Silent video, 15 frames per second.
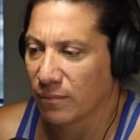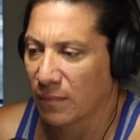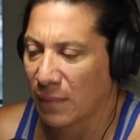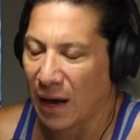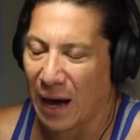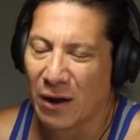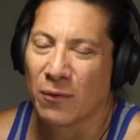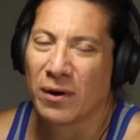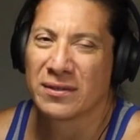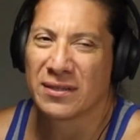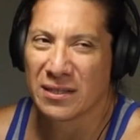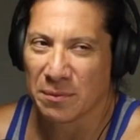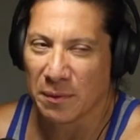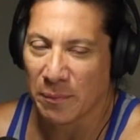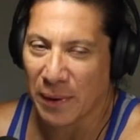I don't want to say
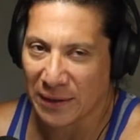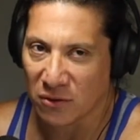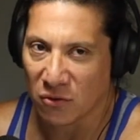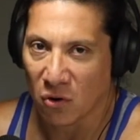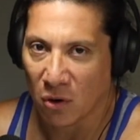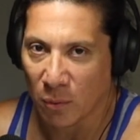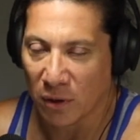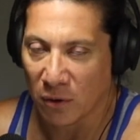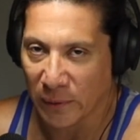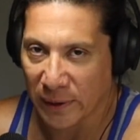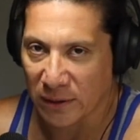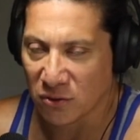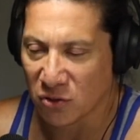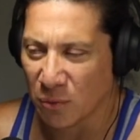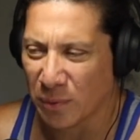it's going to be back to normal in a week
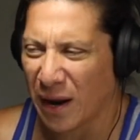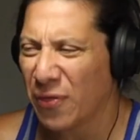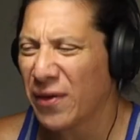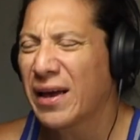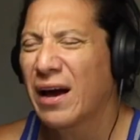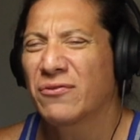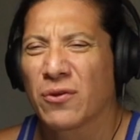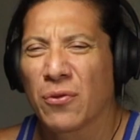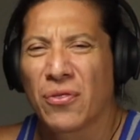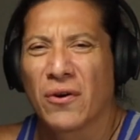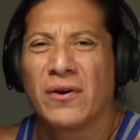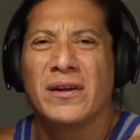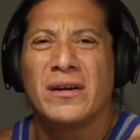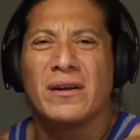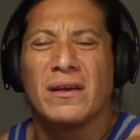or two, but I think after
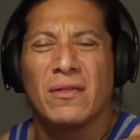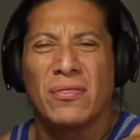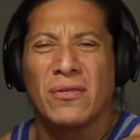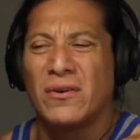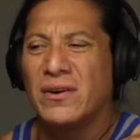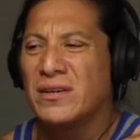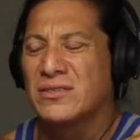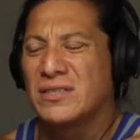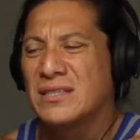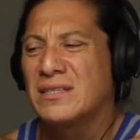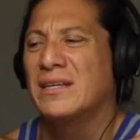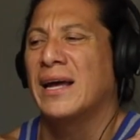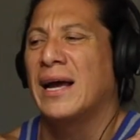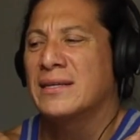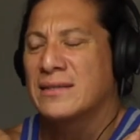30 or
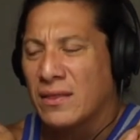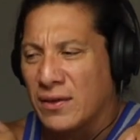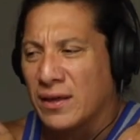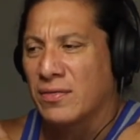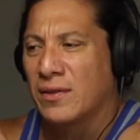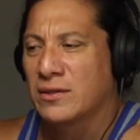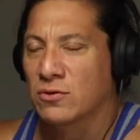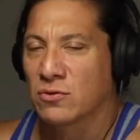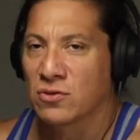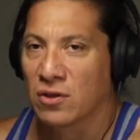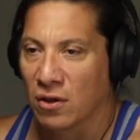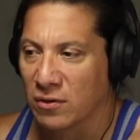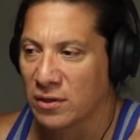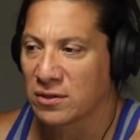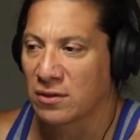60 days, I think things will
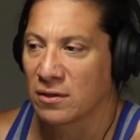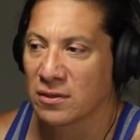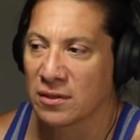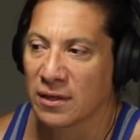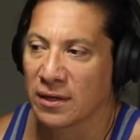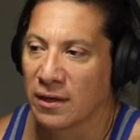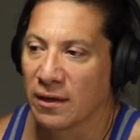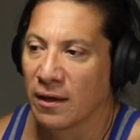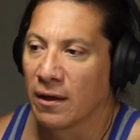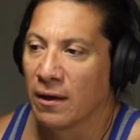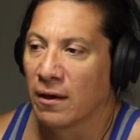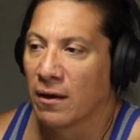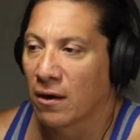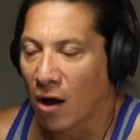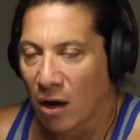slowly start to
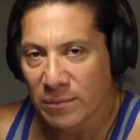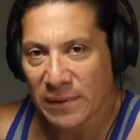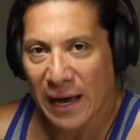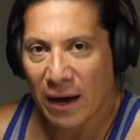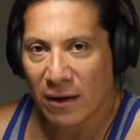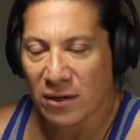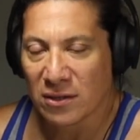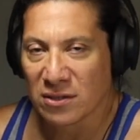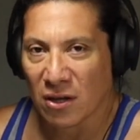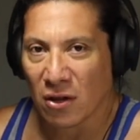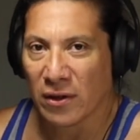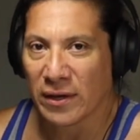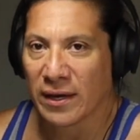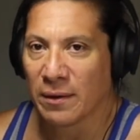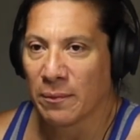calm down and
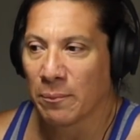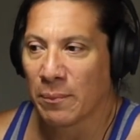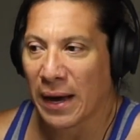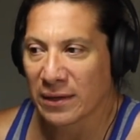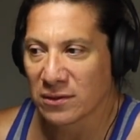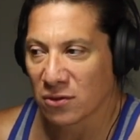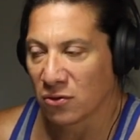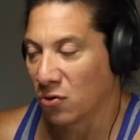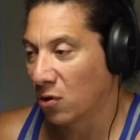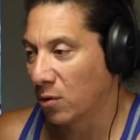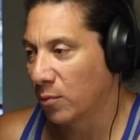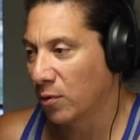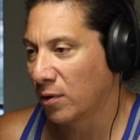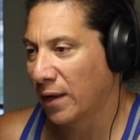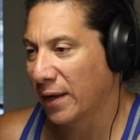slowly get back to
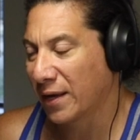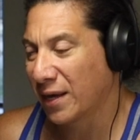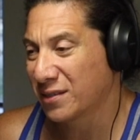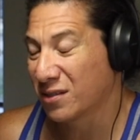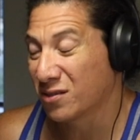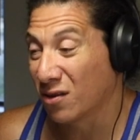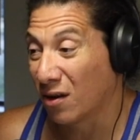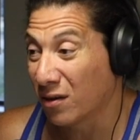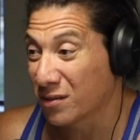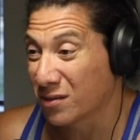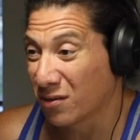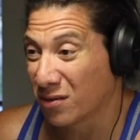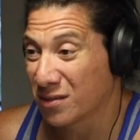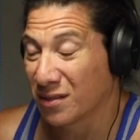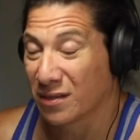normal. I guess as long as
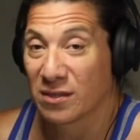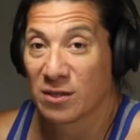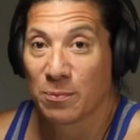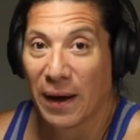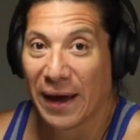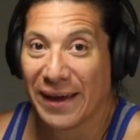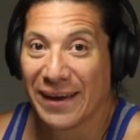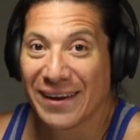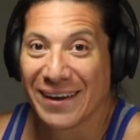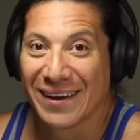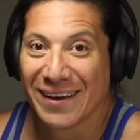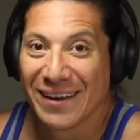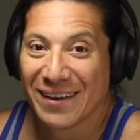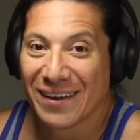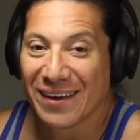there isn't a spike
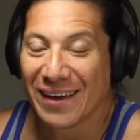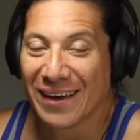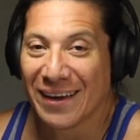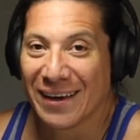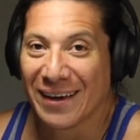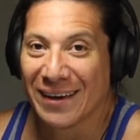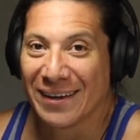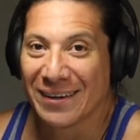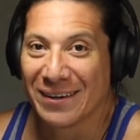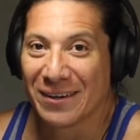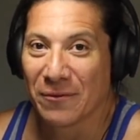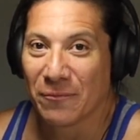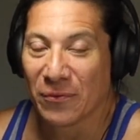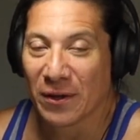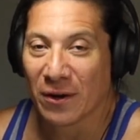
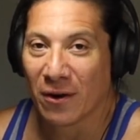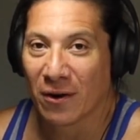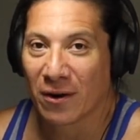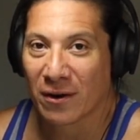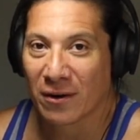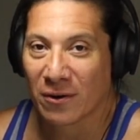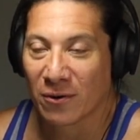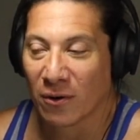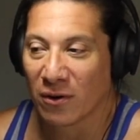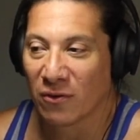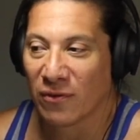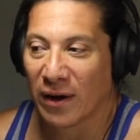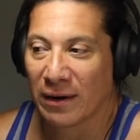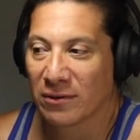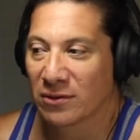in,
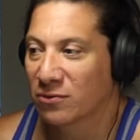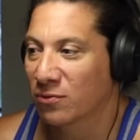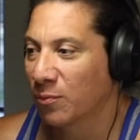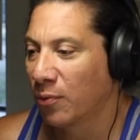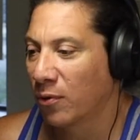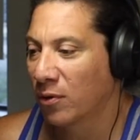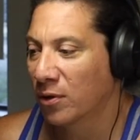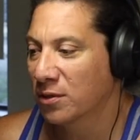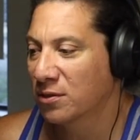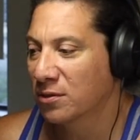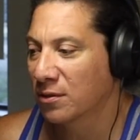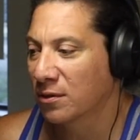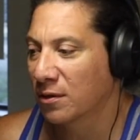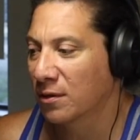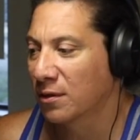coronavirus
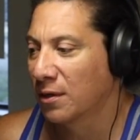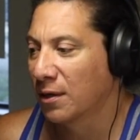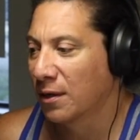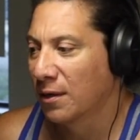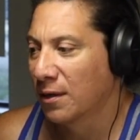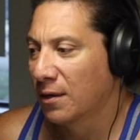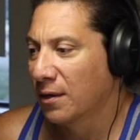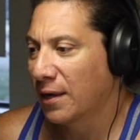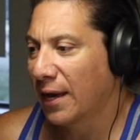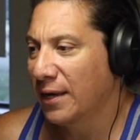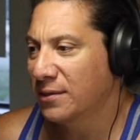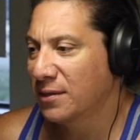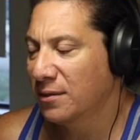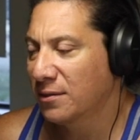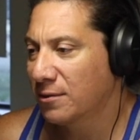reports or
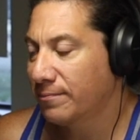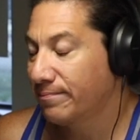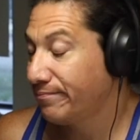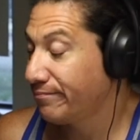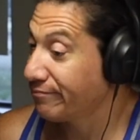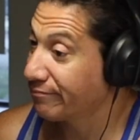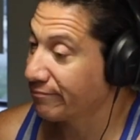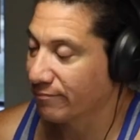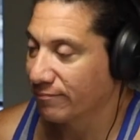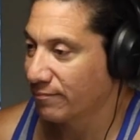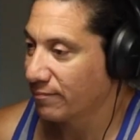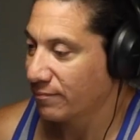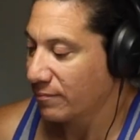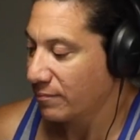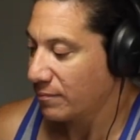cases.
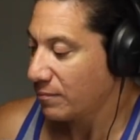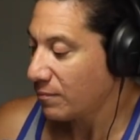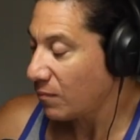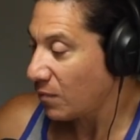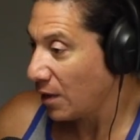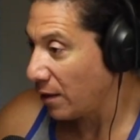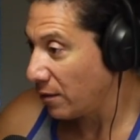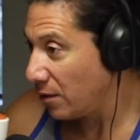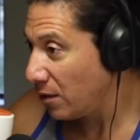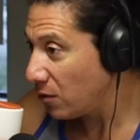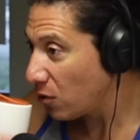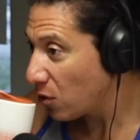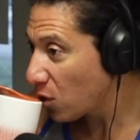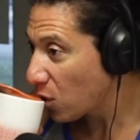I don't know.